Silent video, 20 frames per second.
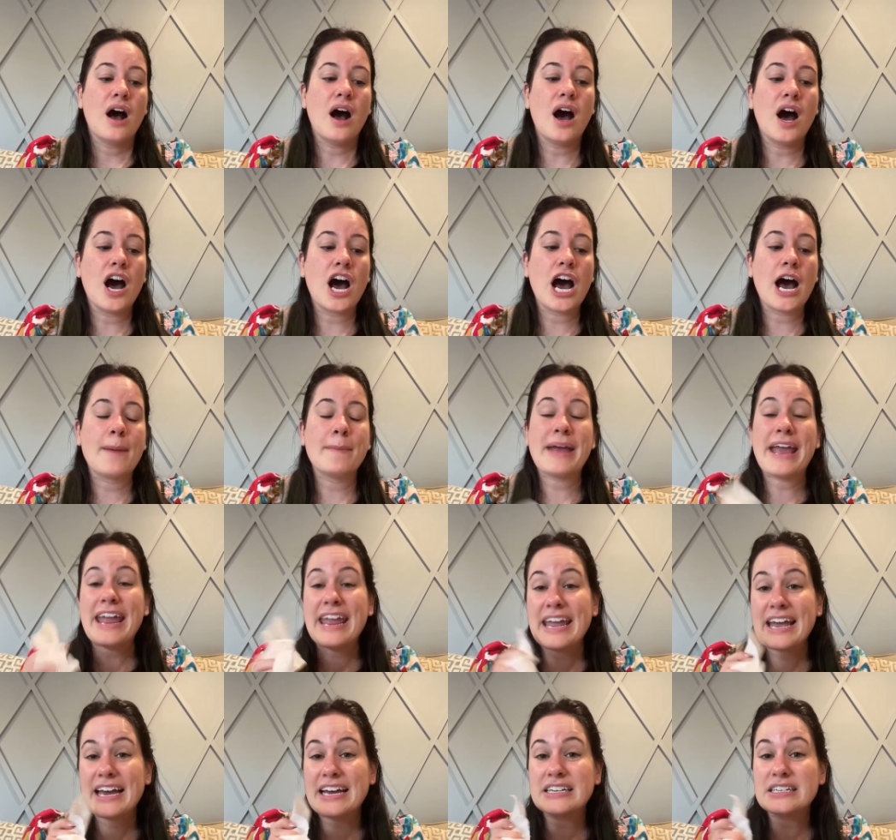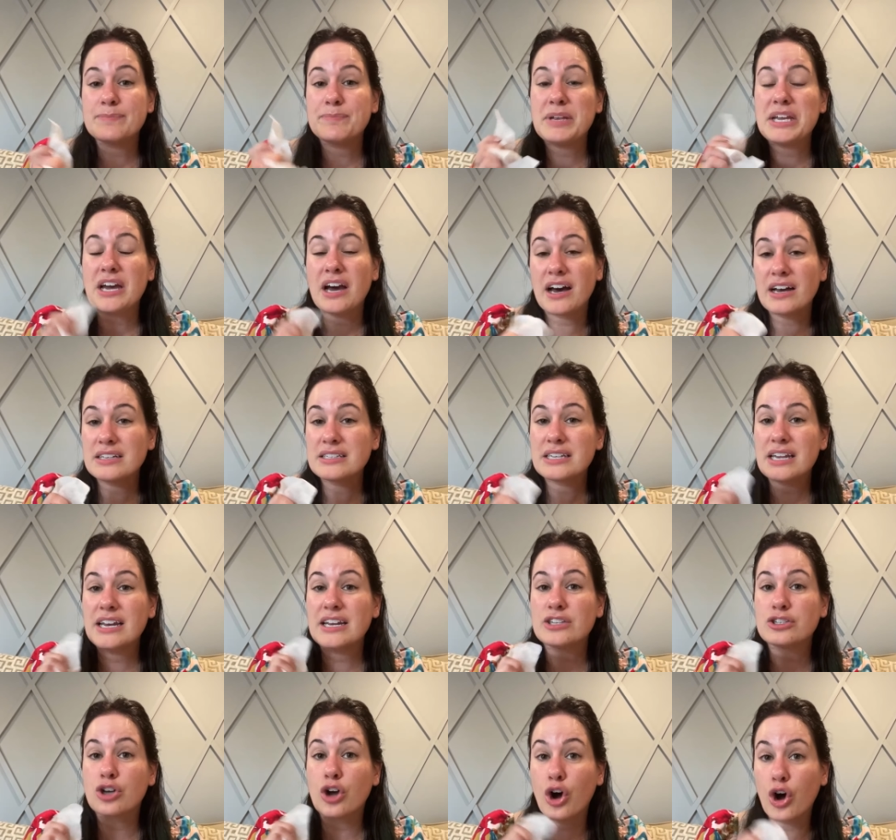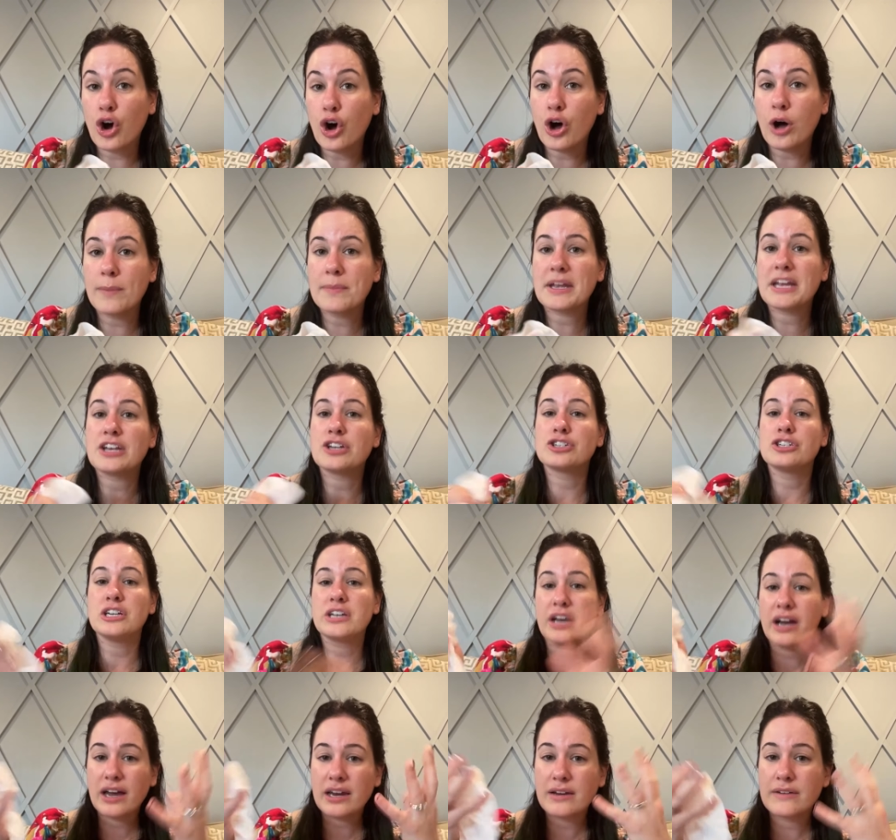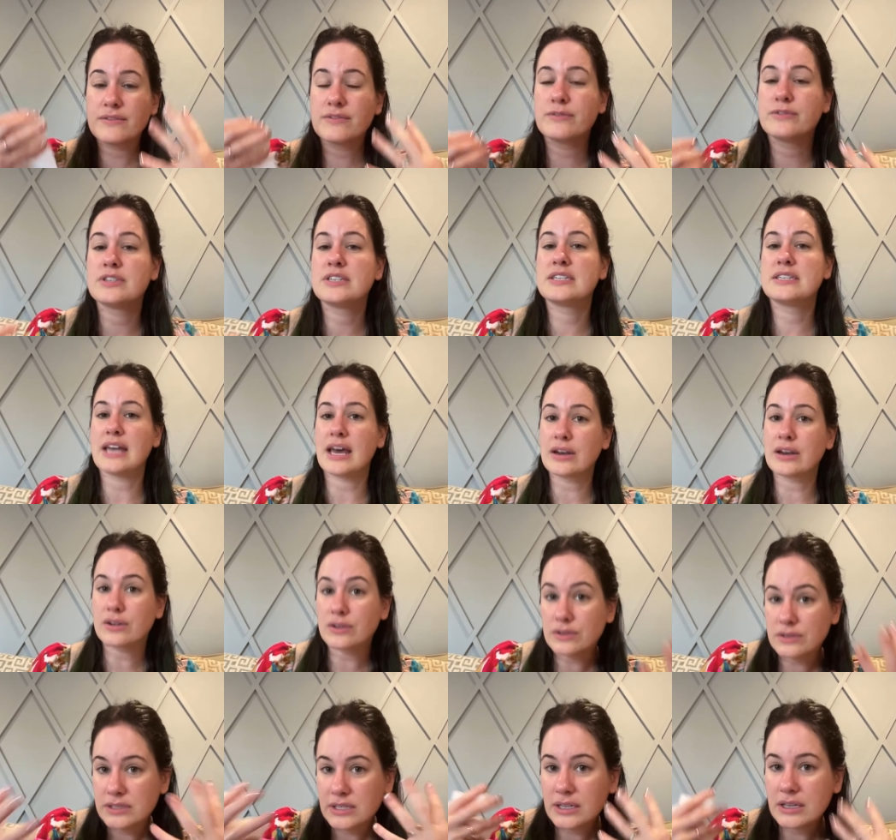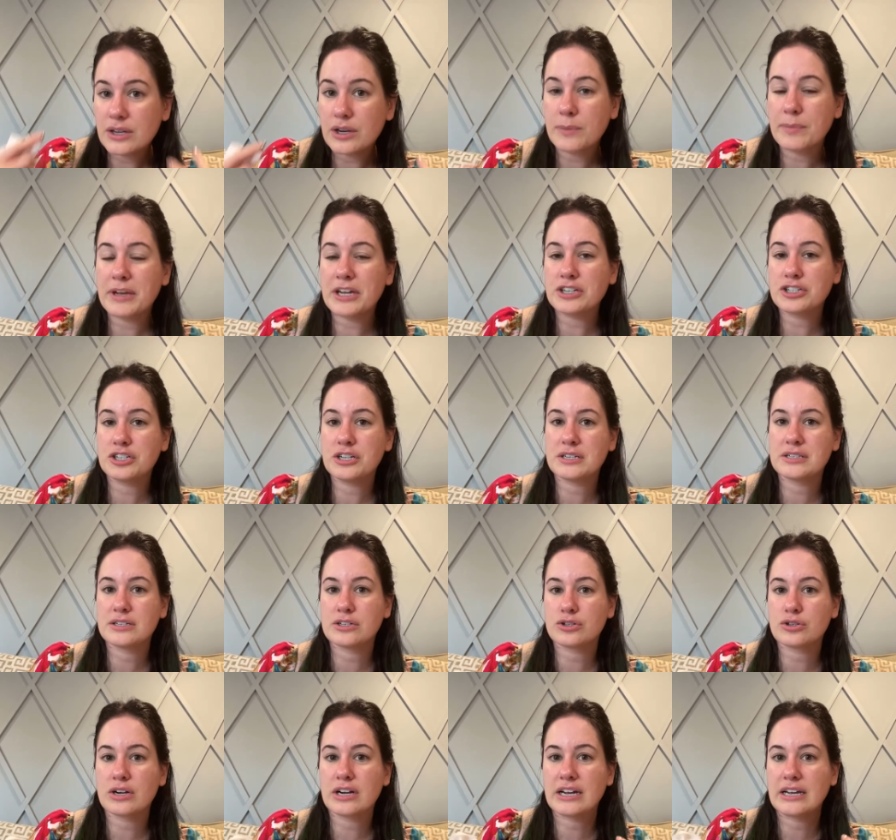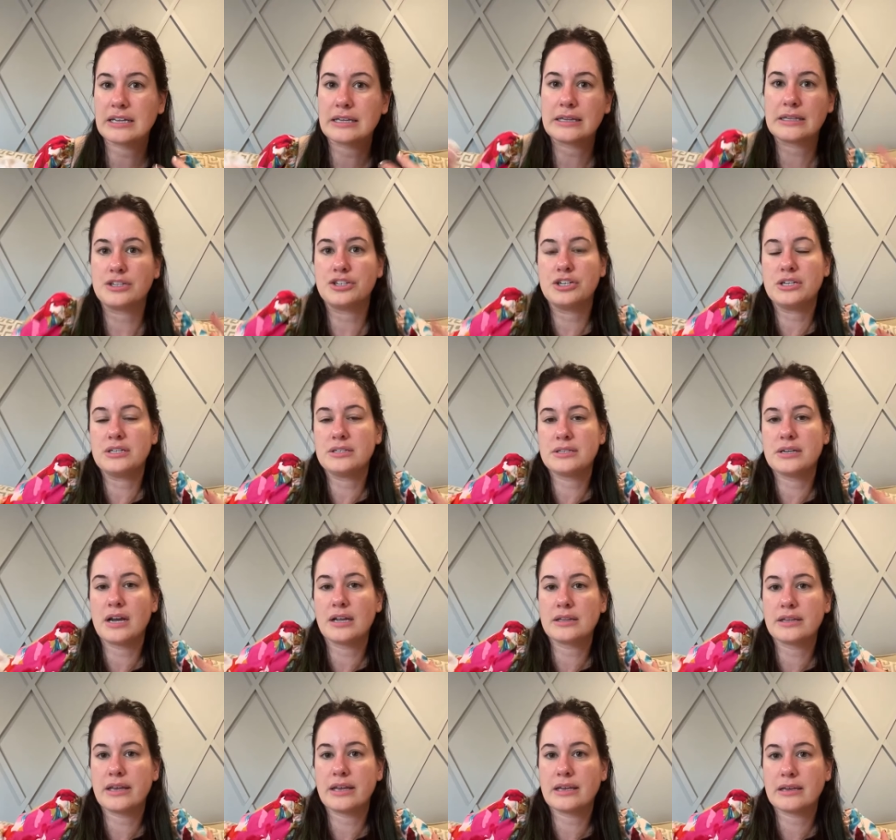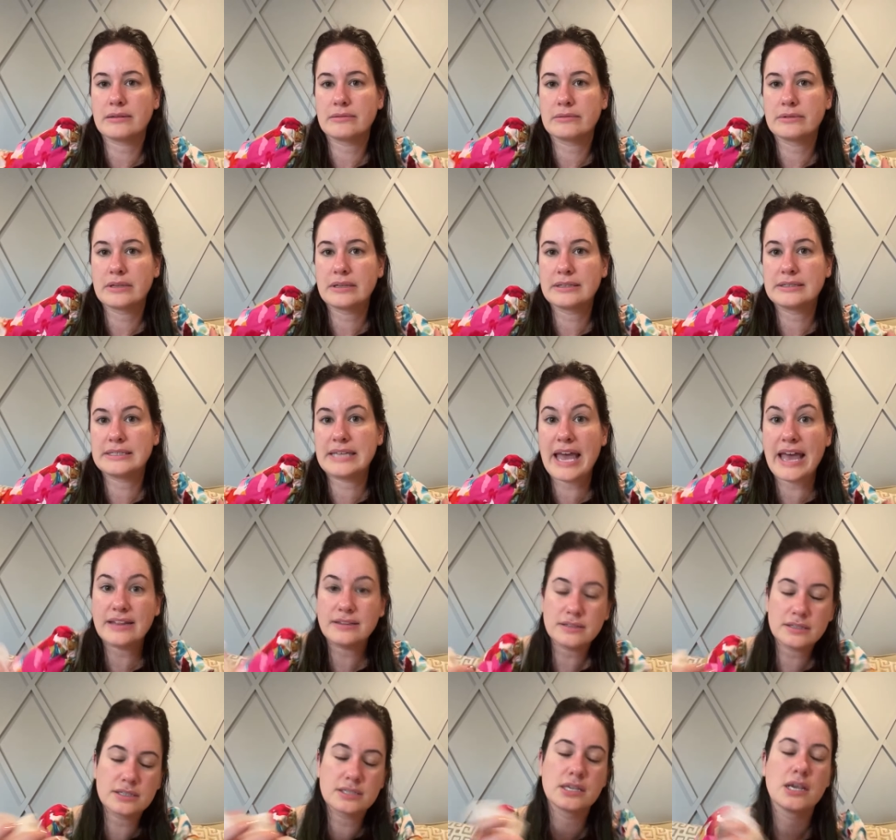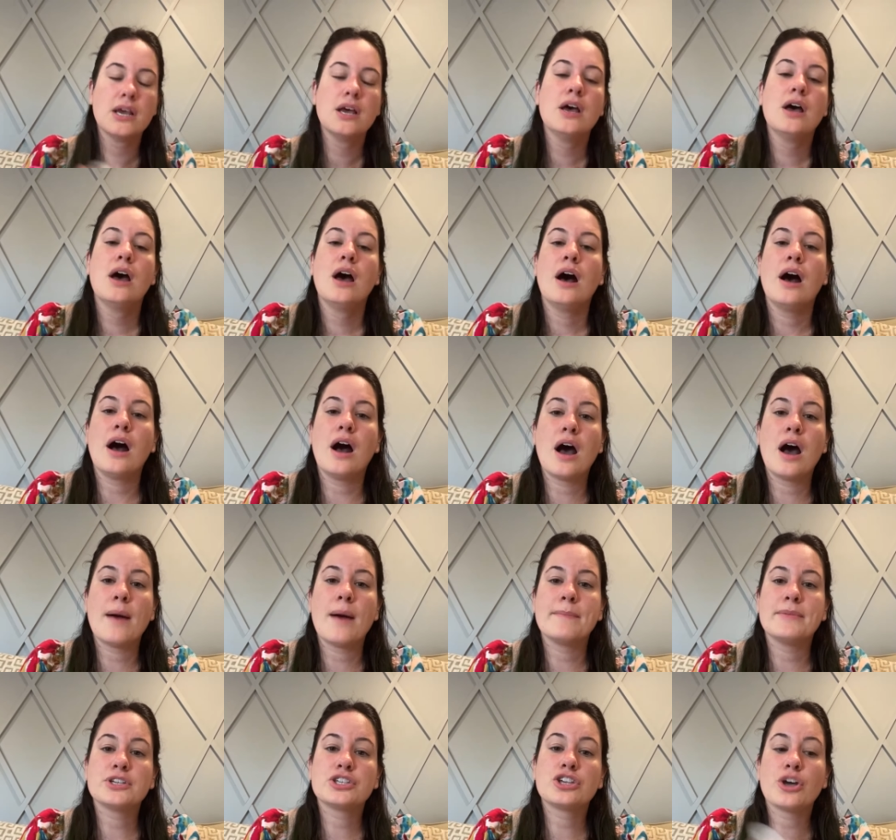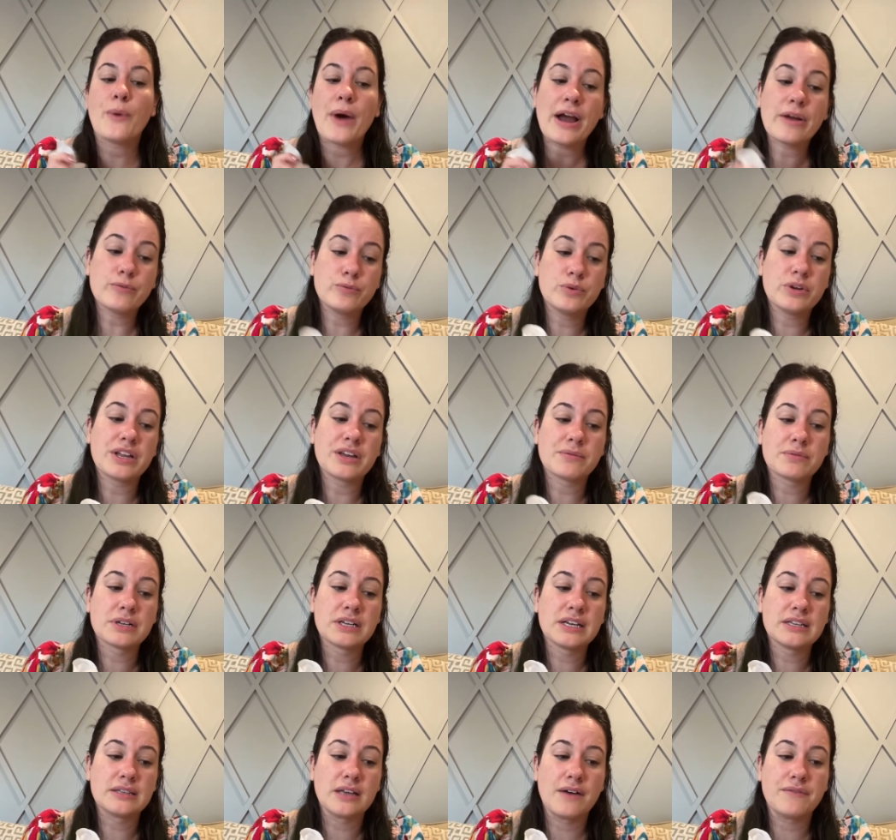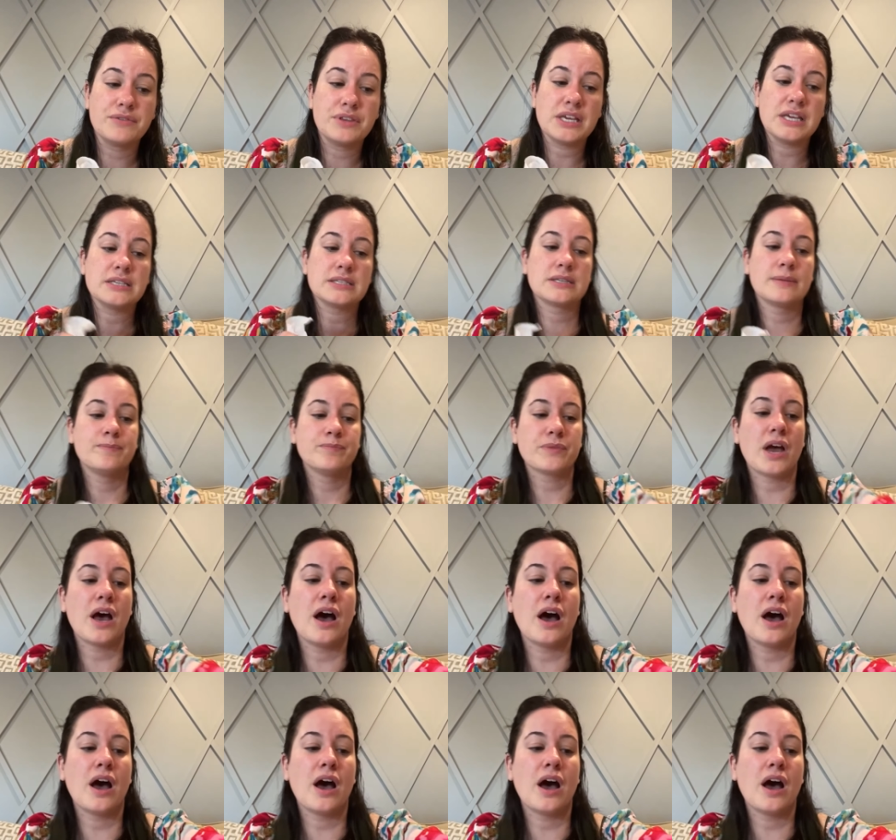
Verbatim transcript: Um, and because it is calming, she kind of settles a little bit. She doesn't try and, she's not like tense. Um, so I really, really love these.